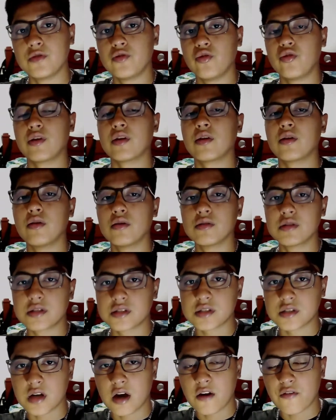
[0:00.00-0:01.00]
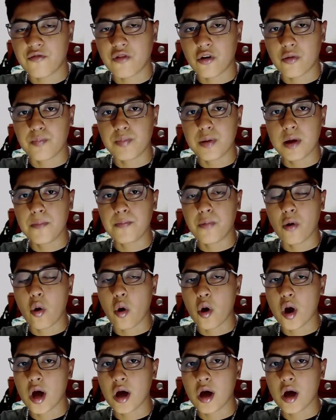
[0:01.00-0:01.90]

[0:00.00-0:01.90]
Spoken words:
doing good stuff for people,